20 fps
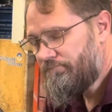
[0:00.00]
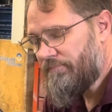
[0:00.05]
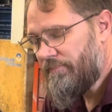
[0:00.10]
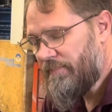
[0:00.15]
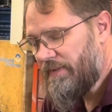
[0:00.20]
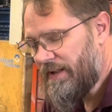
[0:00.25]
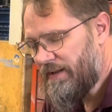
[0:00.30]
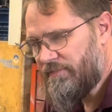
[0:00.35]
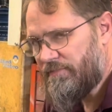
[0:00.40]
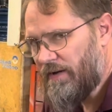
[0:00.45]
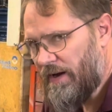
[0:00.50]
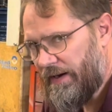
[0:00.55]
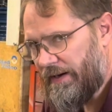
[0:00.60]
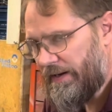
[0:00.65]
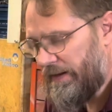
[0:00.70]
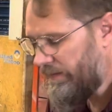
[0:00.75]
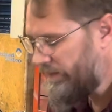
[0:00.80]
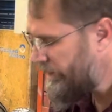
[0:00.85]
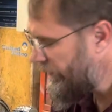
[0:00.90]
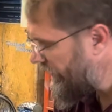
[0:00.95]
didn't find
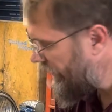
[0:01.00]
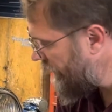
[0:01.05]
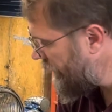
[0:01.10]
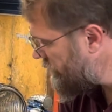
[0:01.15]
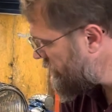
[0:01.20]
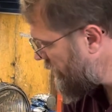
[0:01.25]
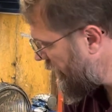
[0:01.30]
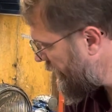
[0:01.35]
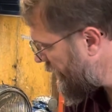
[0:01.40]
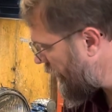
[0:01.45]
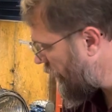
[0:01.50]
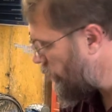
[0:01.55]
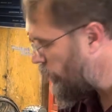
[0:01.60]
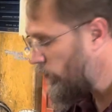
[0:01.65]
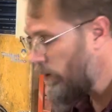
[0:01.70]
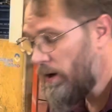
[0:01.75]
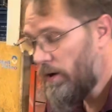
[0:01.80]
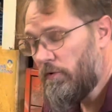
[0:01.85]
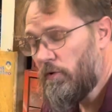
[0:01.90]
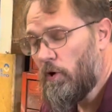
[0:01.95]
anything, so I thought,
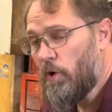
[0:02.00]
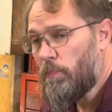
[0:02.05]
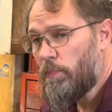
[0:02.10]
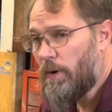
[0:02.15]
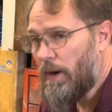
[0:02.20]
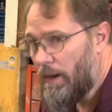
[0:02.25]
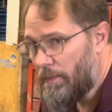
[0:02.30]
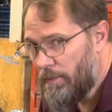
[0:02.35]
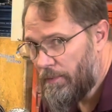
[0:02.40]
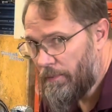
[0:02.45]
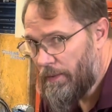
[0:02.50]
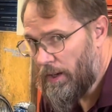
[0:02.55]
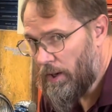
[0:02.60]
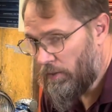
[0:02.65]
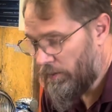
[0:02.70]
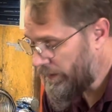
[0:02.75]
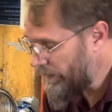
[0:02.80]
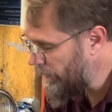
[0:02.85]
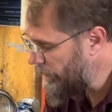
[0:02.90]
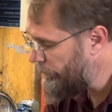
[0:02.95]
well, no problem, I'll
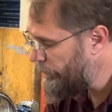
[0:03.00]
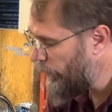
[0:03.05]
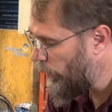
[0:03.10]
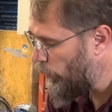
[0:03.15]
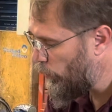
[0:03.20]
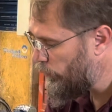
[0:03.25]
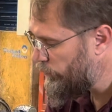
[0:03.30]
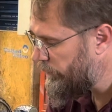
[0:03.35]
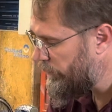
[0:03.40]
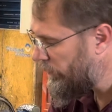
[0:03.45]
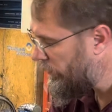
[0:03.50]
get a bolt.